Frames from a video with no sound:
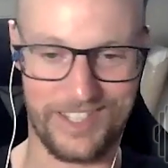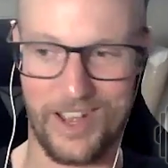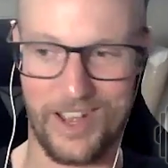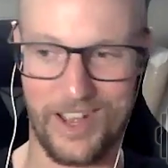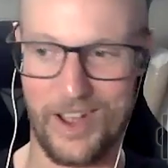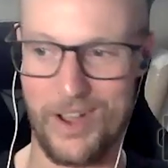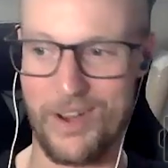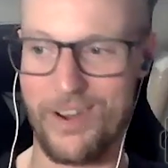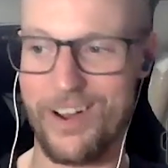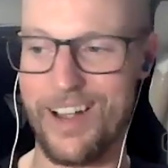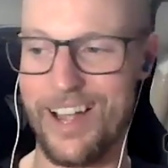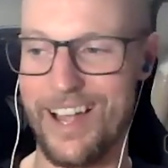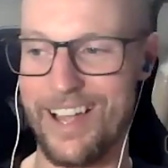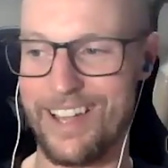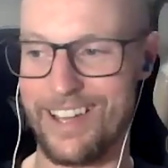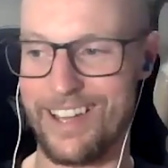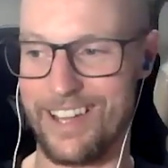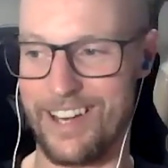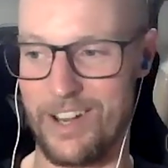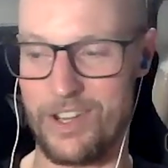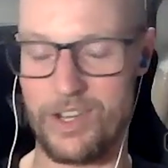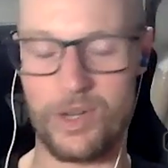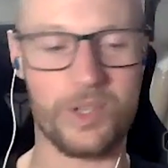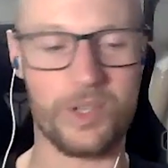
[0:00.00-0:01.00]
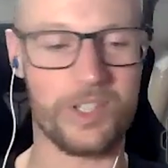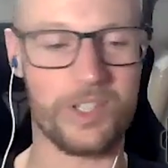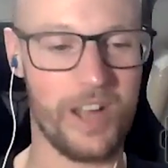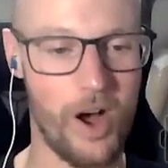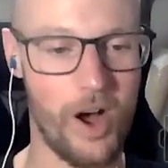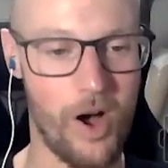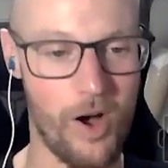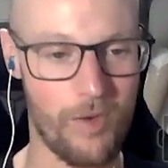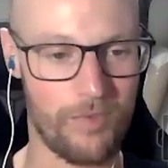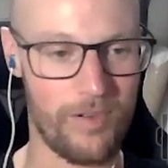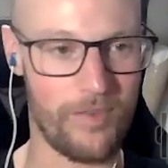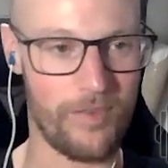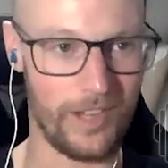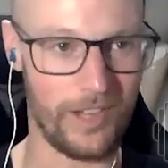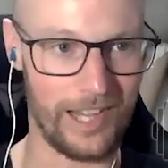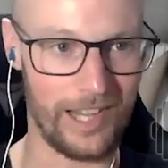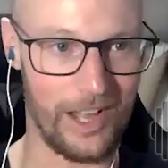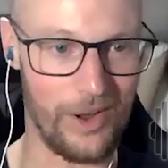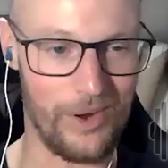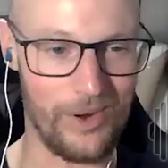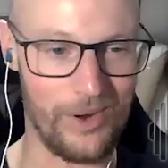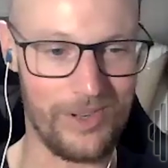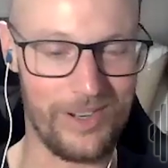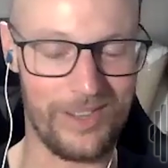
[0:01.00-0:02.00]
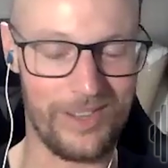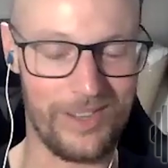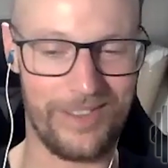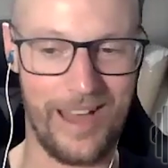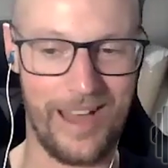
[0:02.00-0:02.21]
So, you start off with a load.